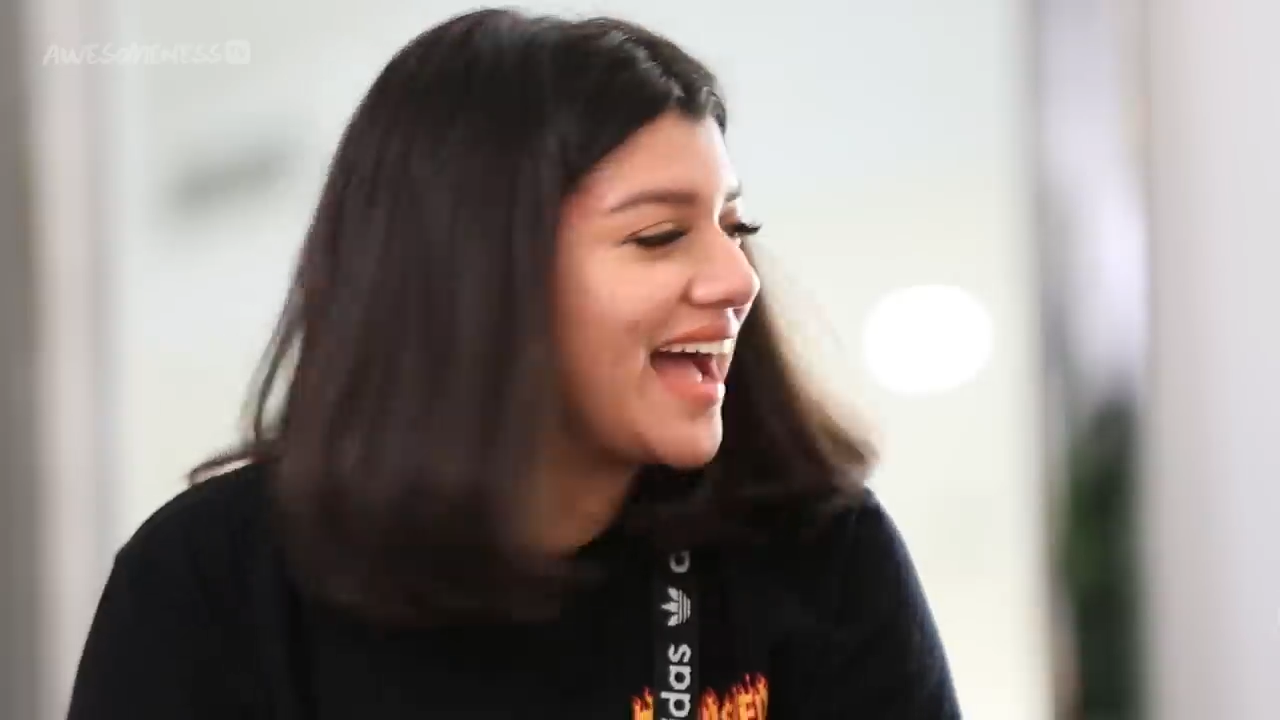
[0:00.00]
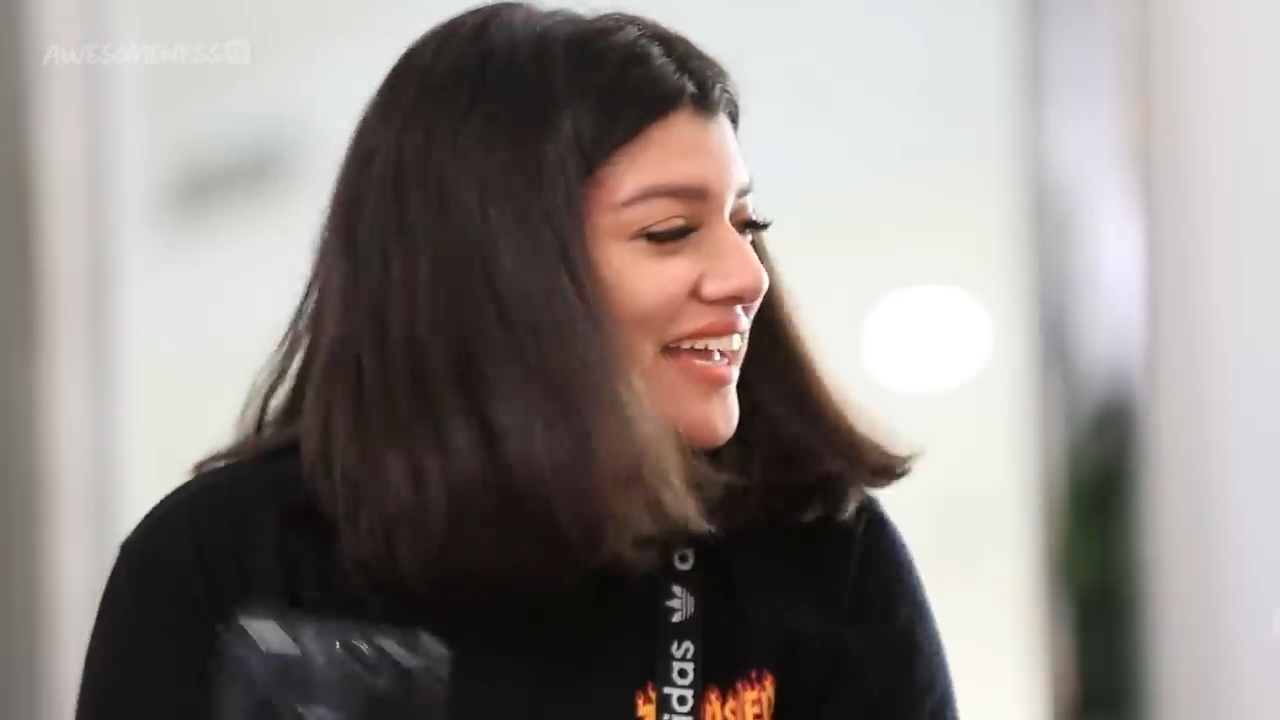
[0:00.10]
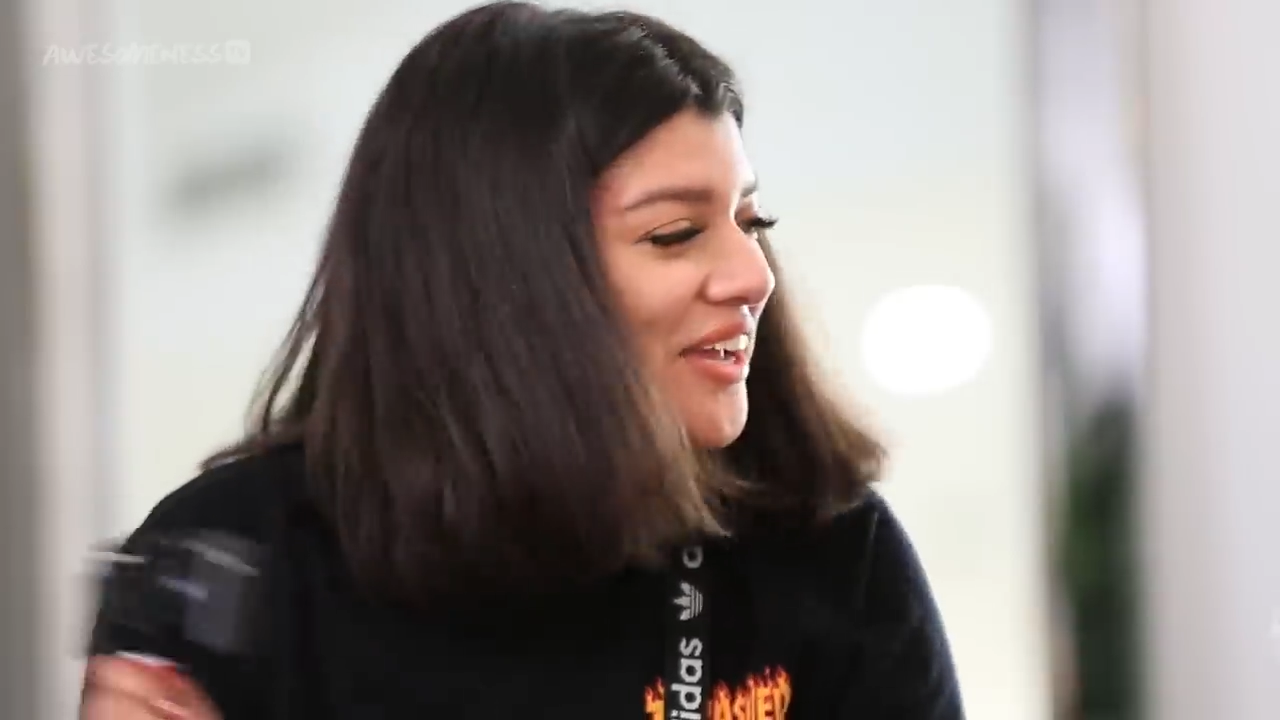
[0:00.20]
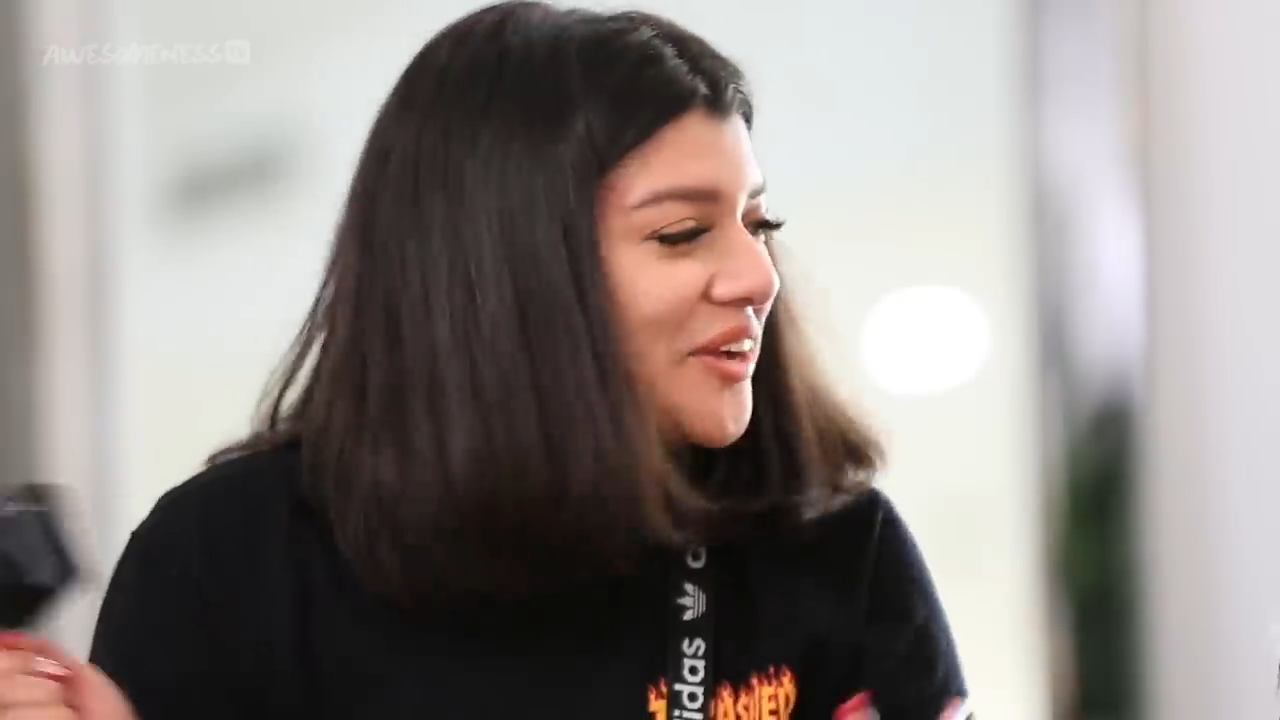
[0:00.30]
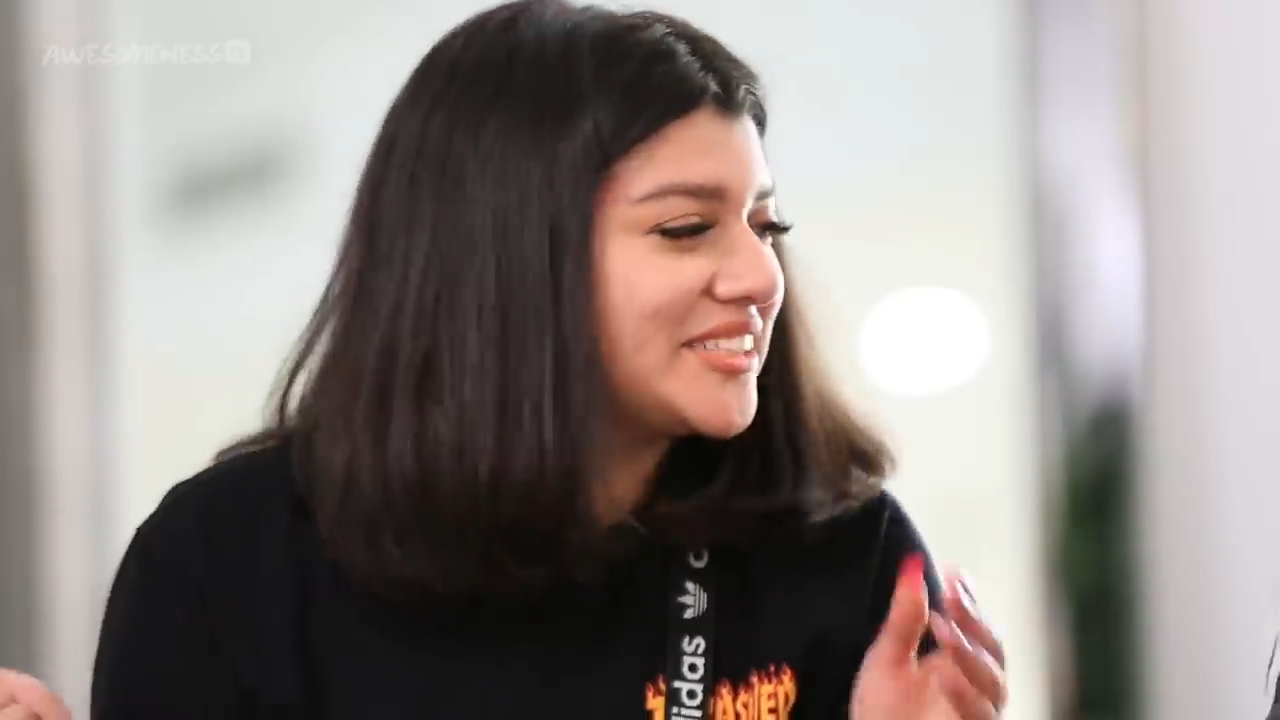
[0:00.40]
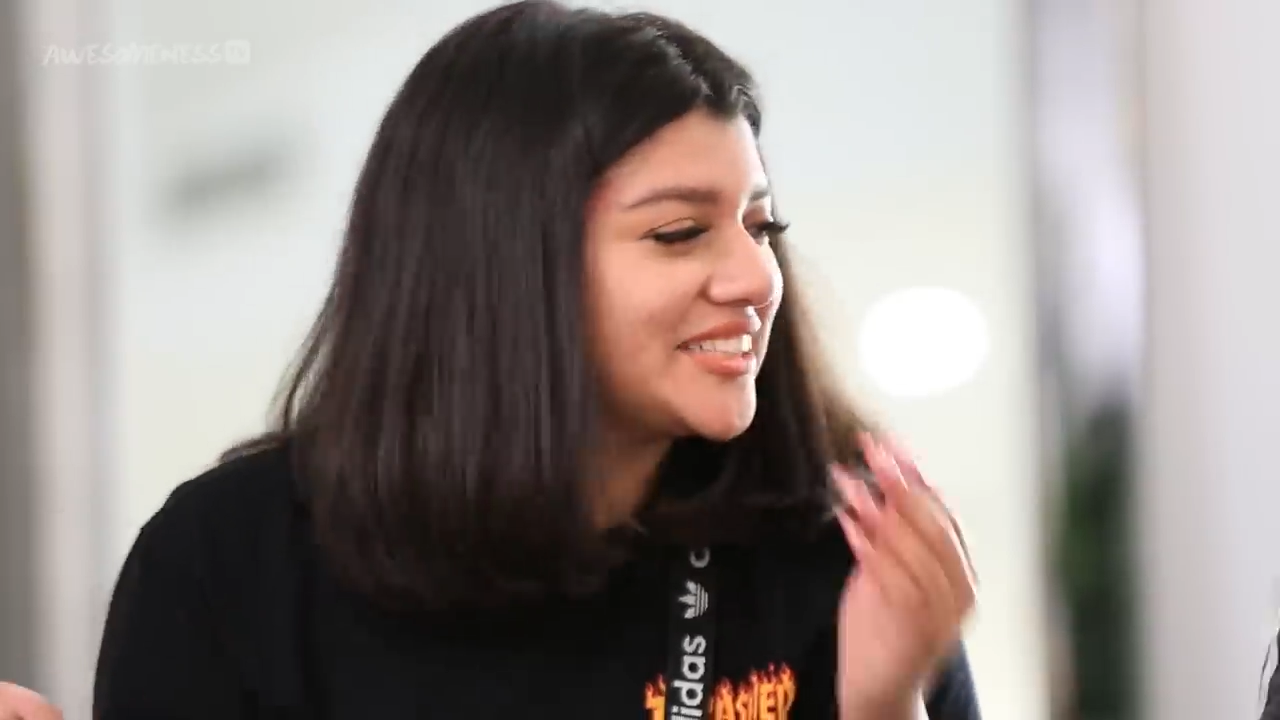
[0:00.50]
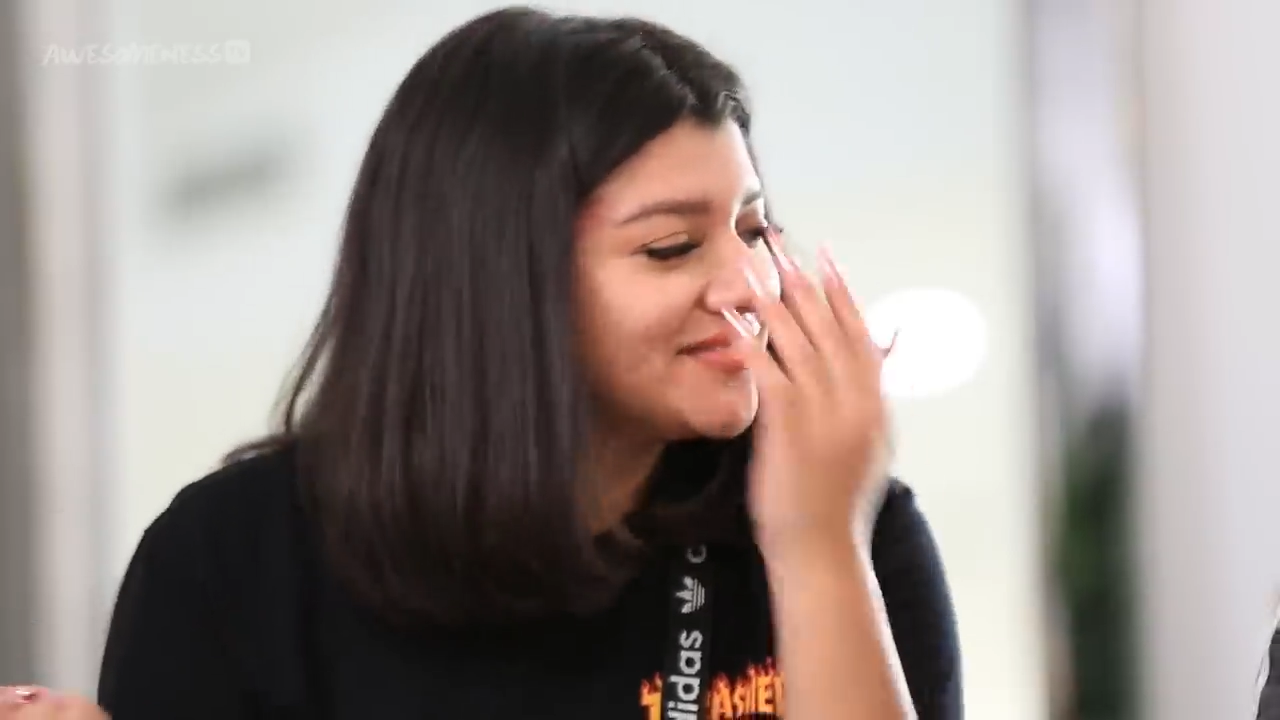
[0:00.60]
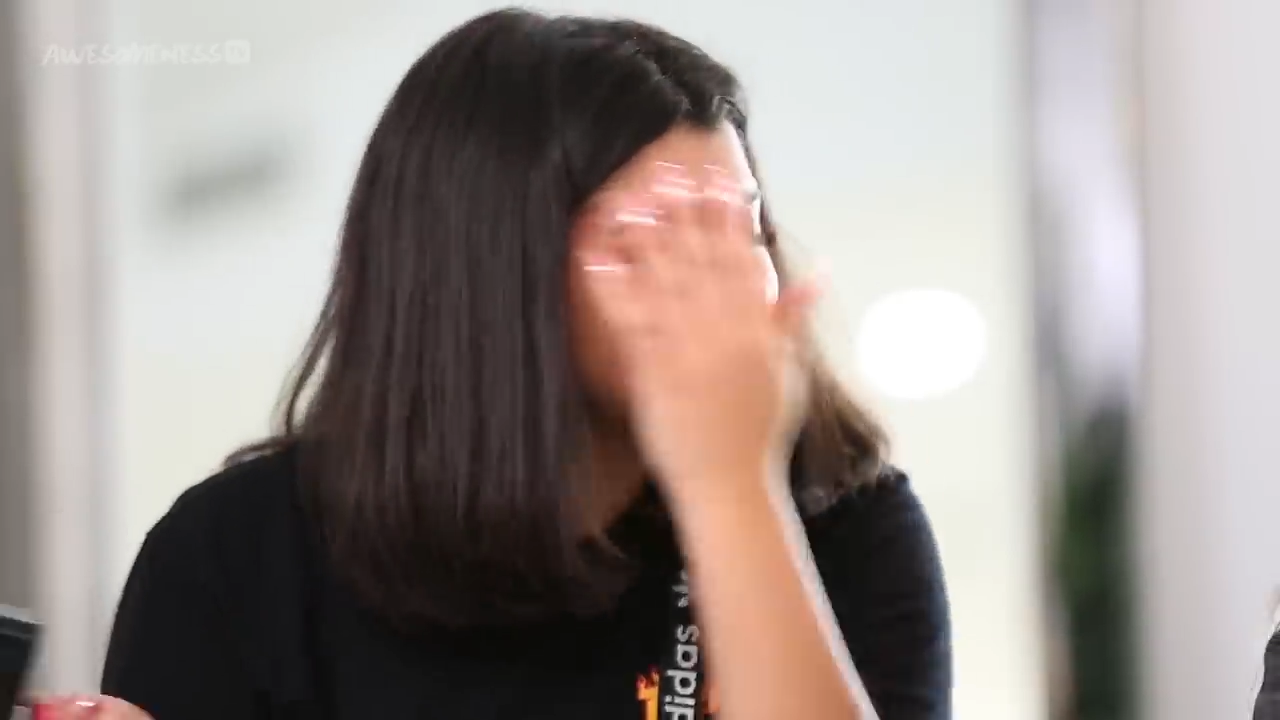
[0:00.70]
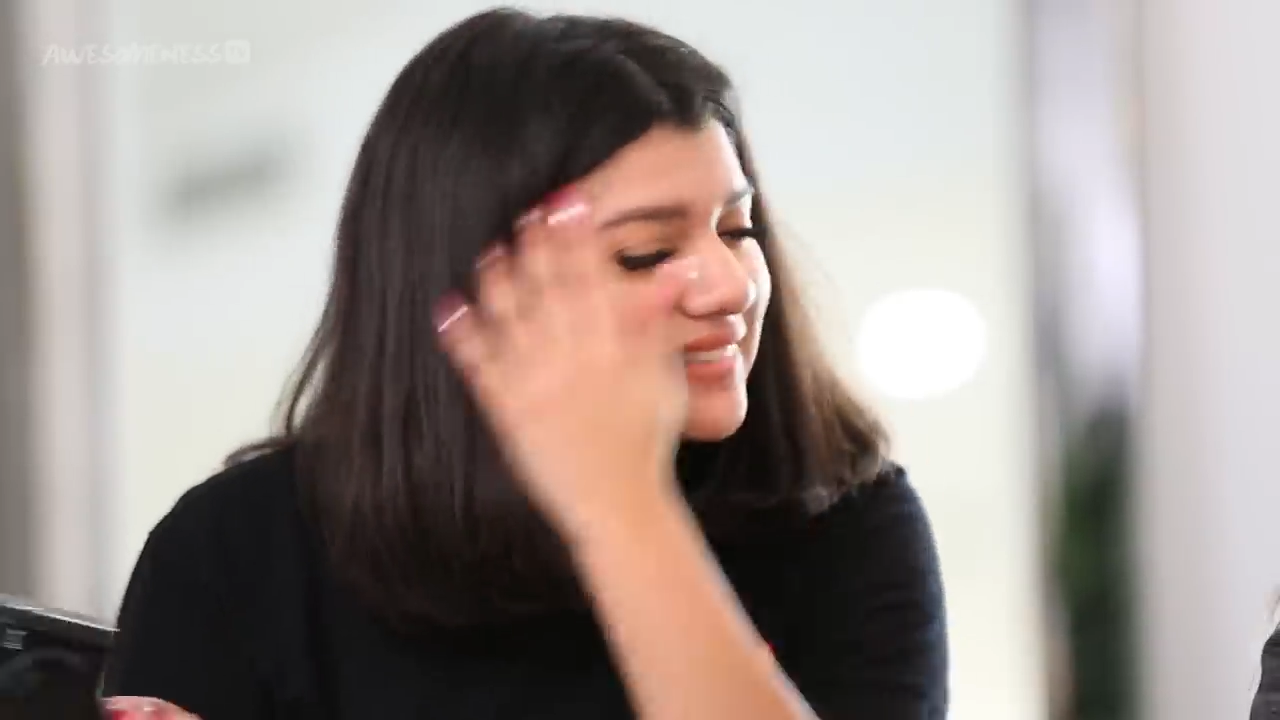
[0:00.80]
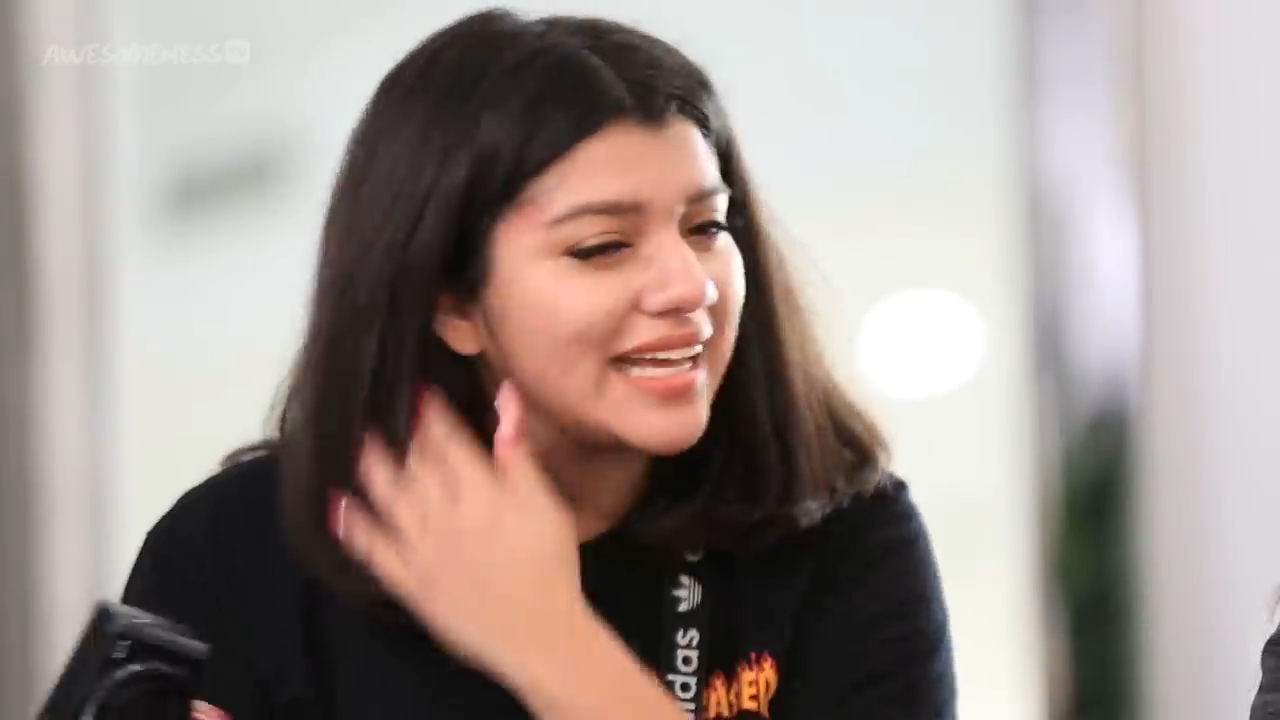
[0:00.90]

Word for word: I can go too.